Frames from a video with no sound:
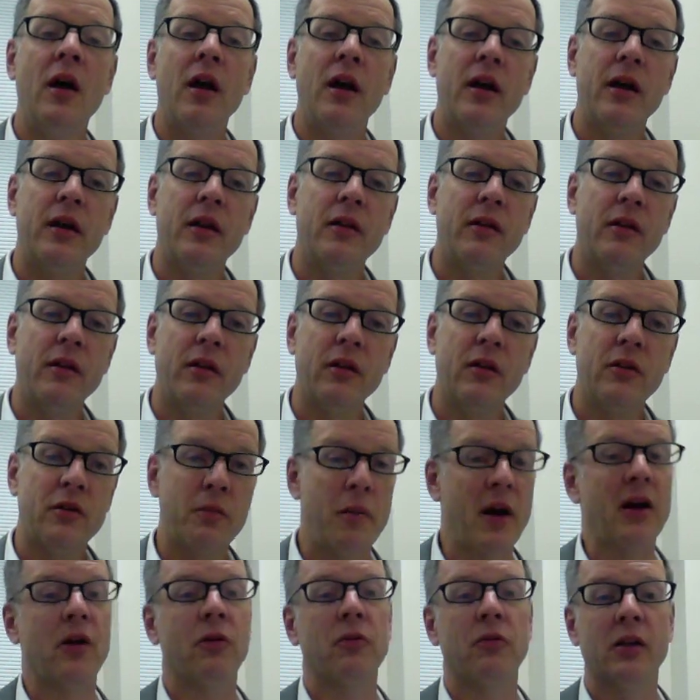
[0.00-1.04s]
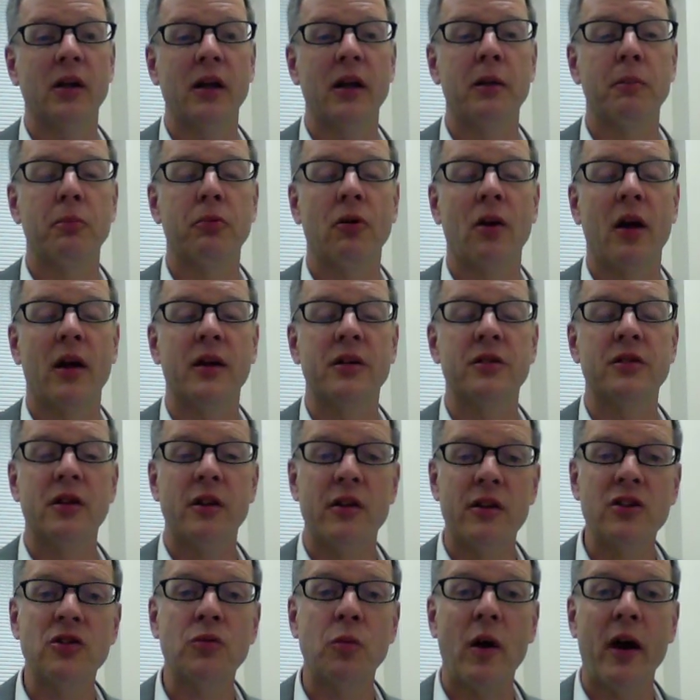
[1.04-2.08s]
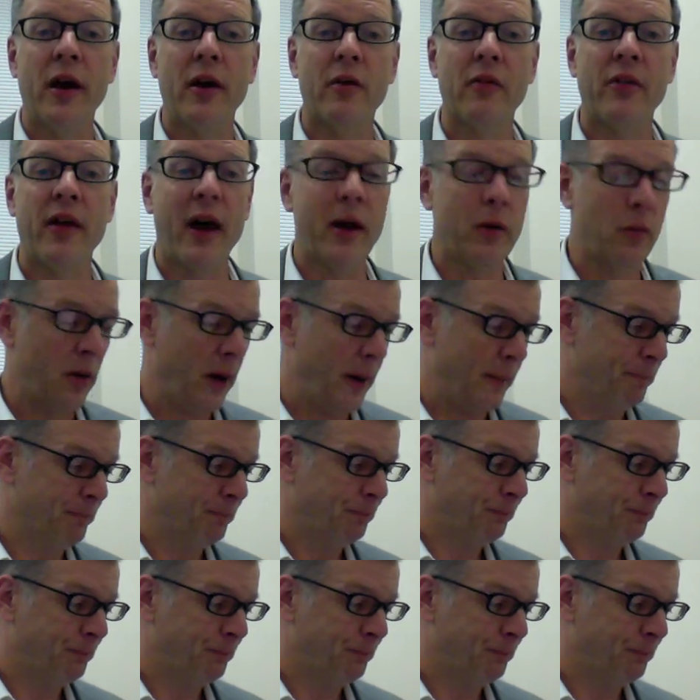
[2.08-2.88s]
and tobacco-related products this way or that way.